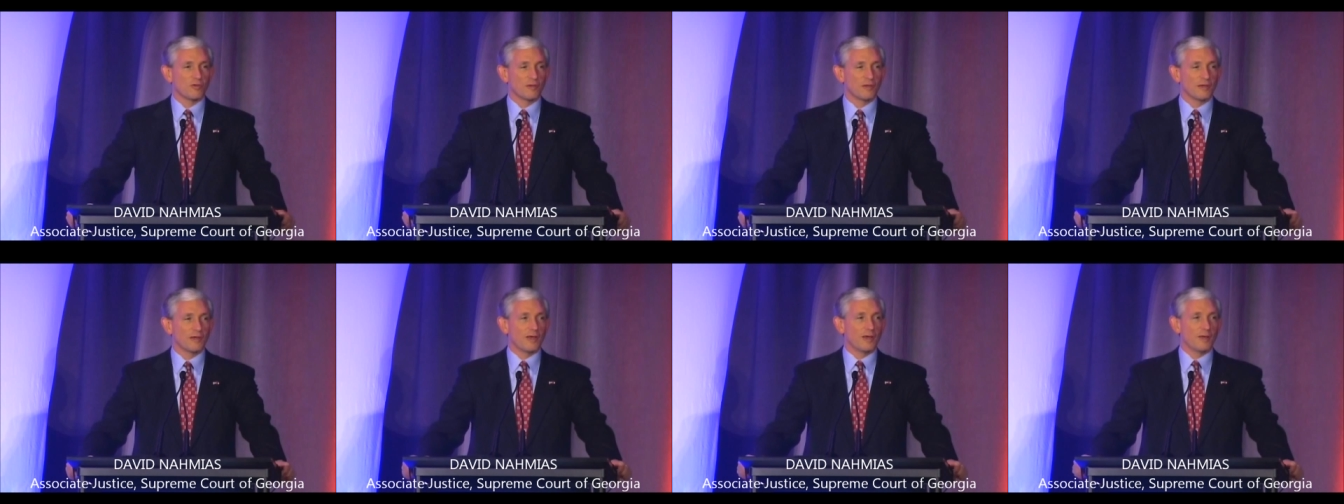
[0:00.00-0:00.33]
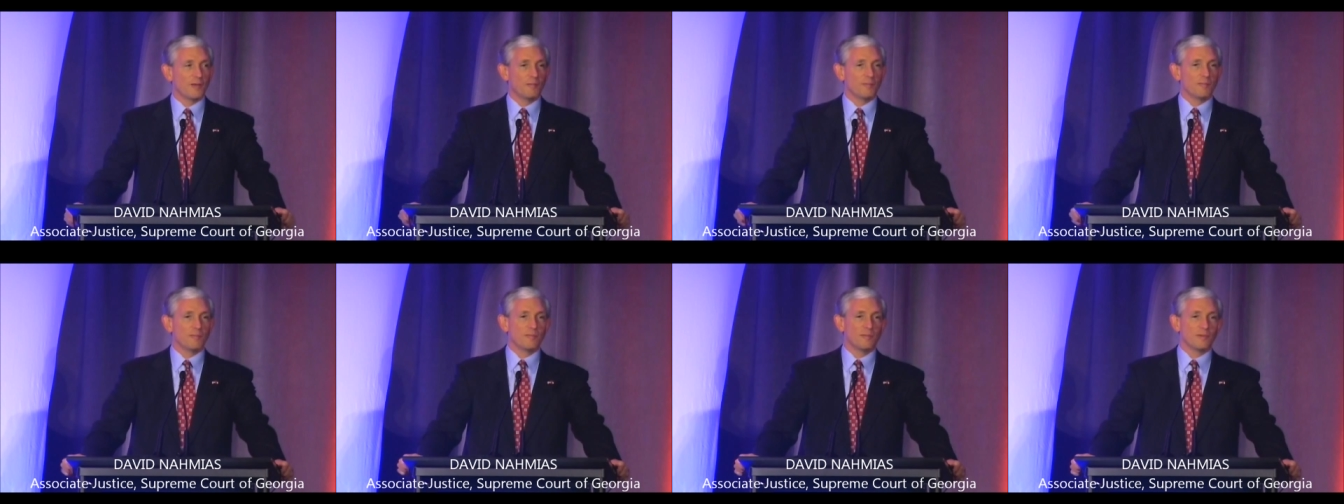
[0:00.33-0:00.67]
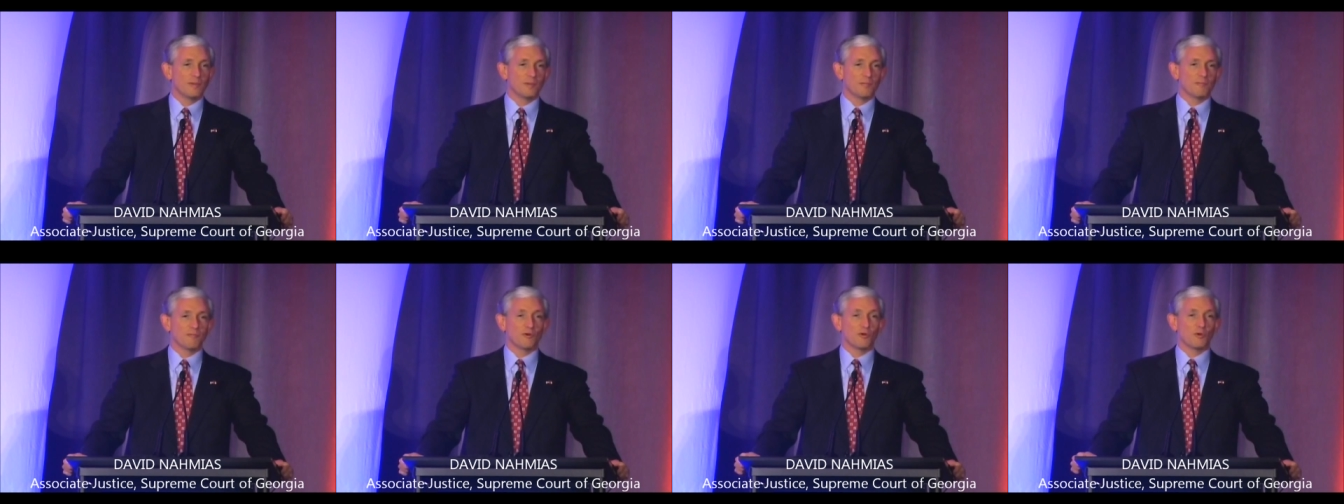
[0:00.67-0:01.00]
Um,
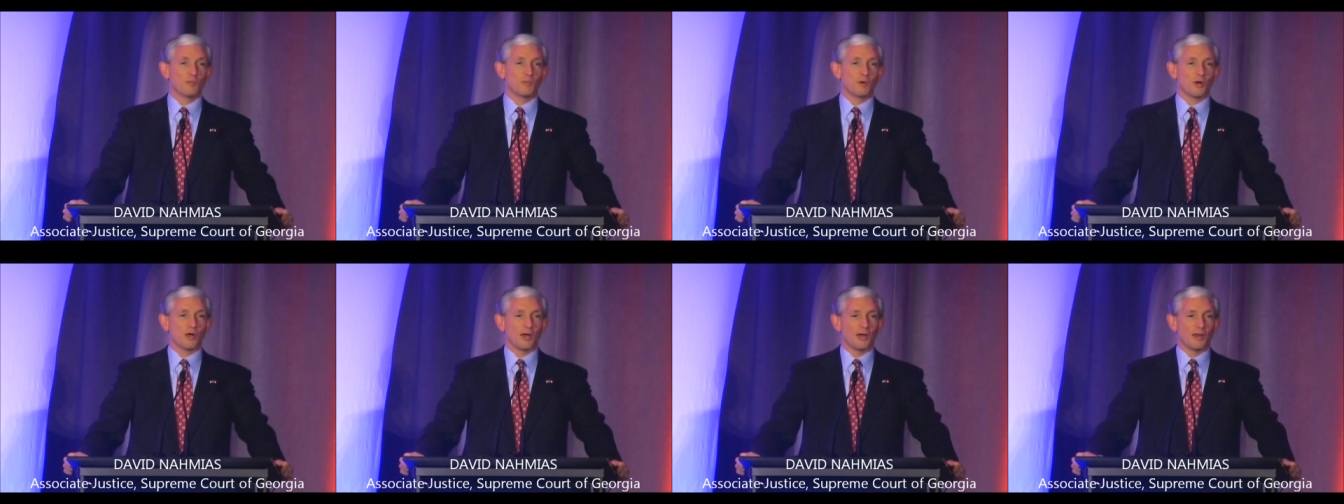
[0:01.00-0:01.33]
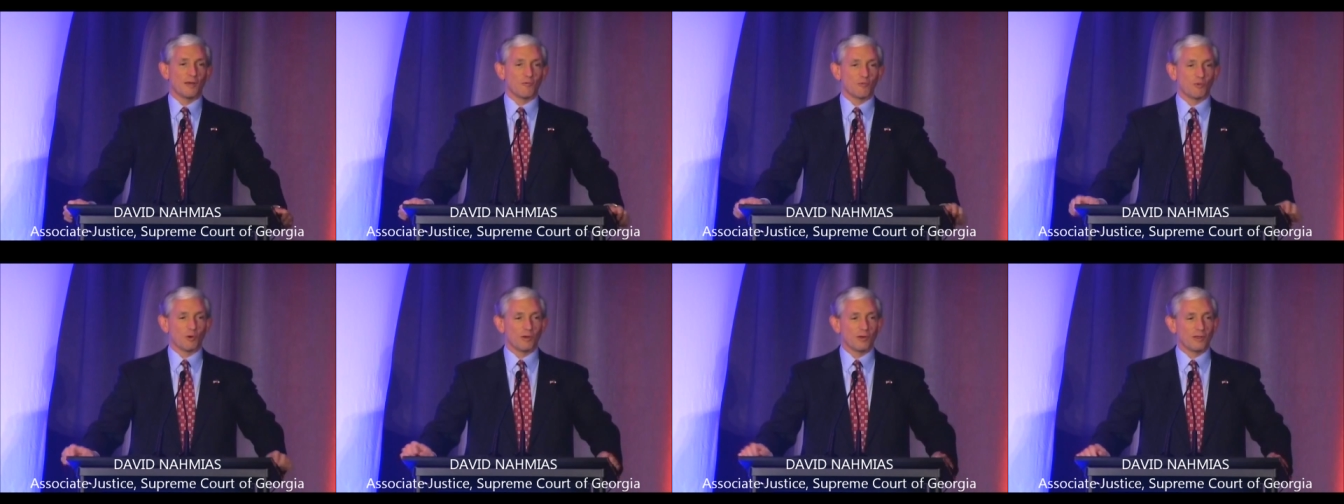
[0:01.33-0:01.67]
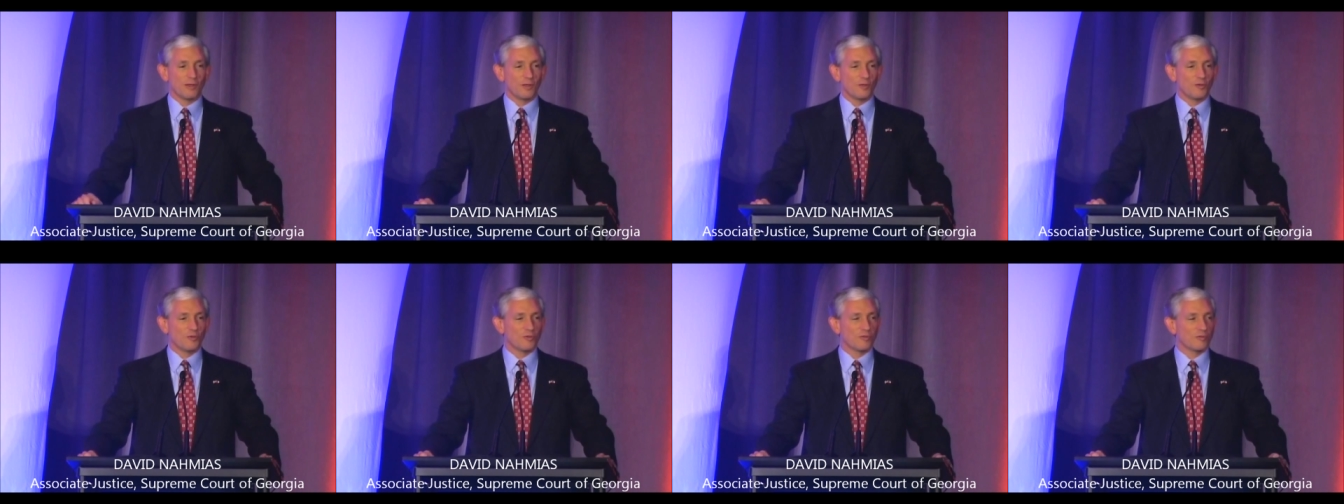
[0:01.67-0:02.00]
I'm very proud of what
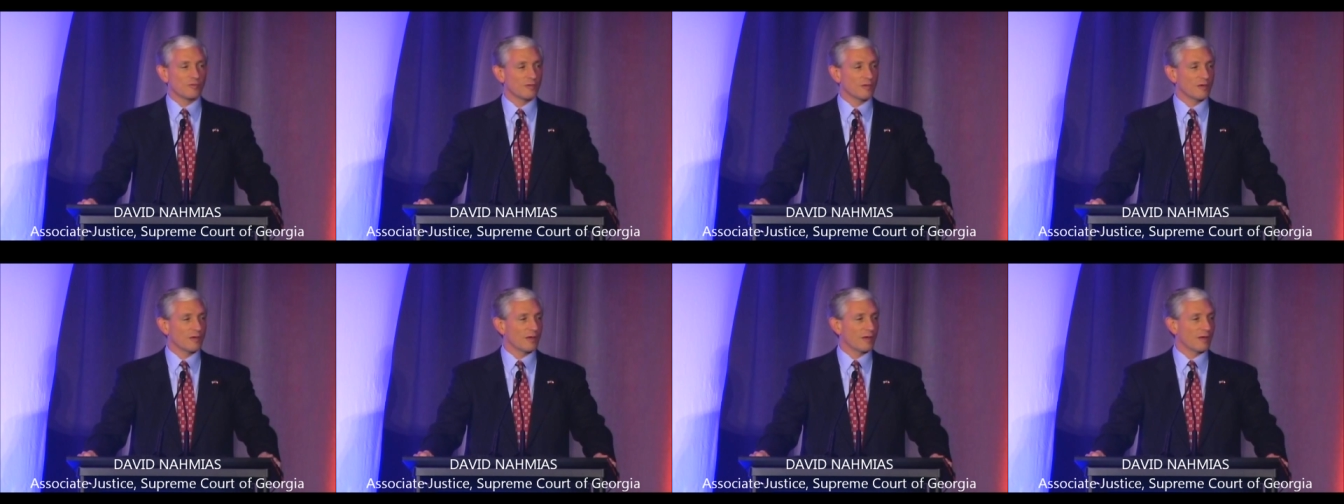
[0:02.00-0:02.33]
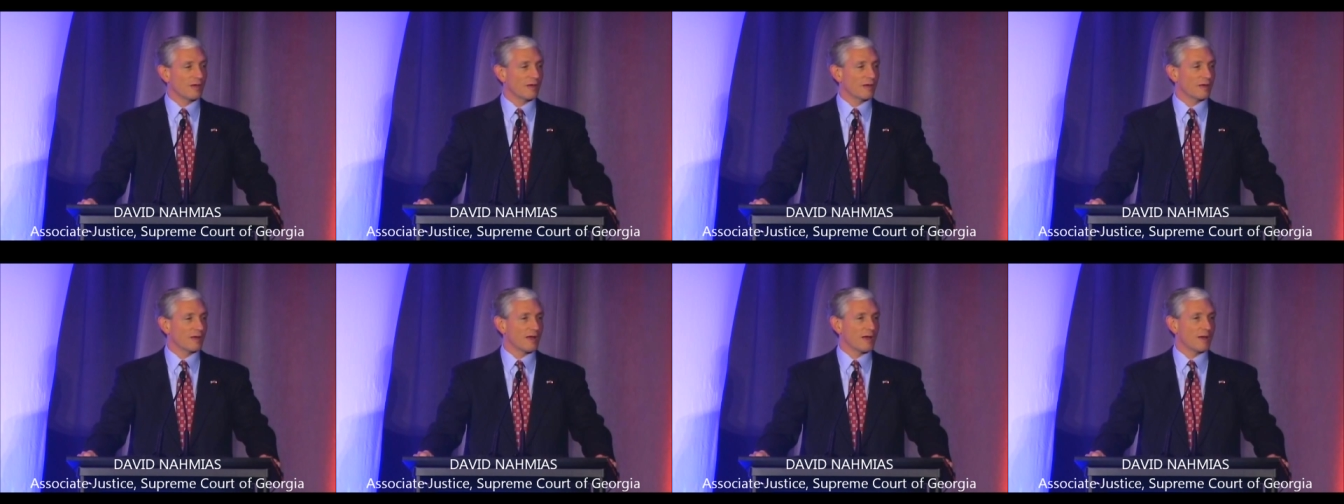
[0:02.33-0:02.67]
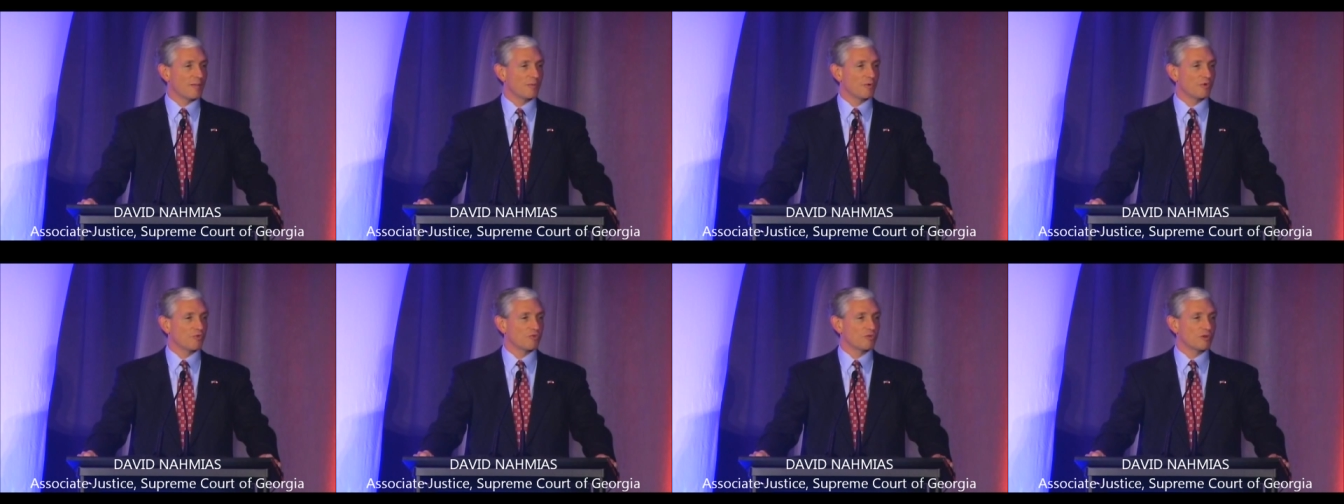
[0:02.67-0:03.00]
he's uh,
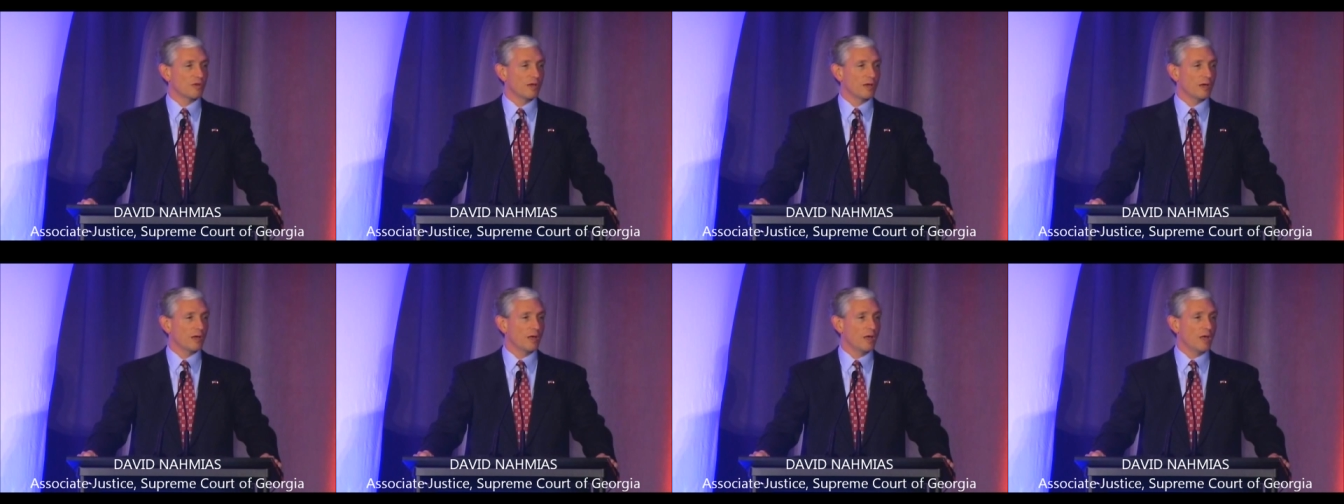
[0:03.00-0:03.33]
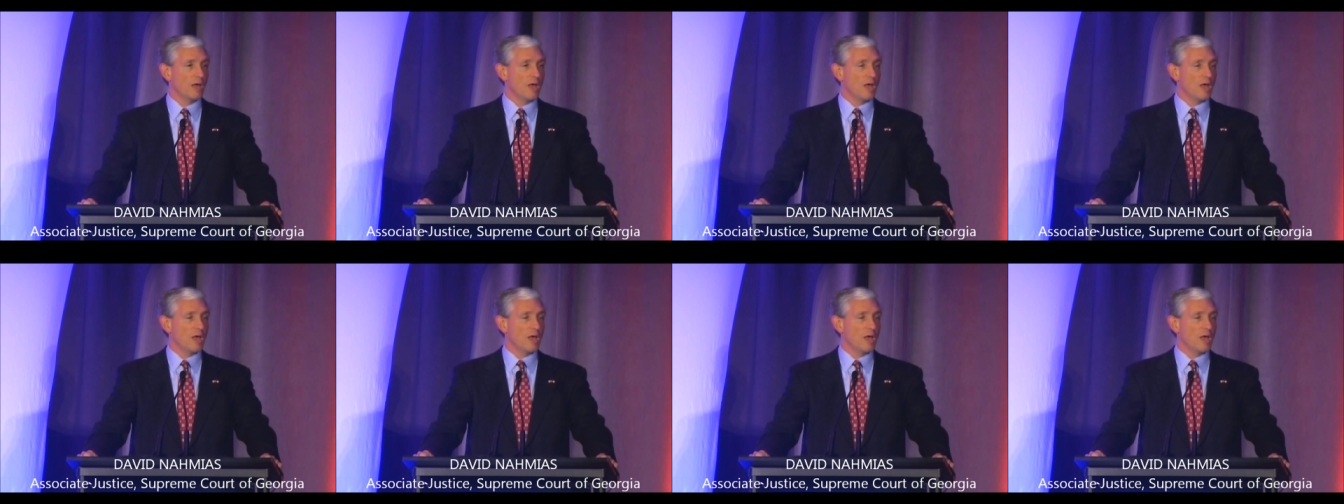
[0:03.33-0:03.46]
accomplished now.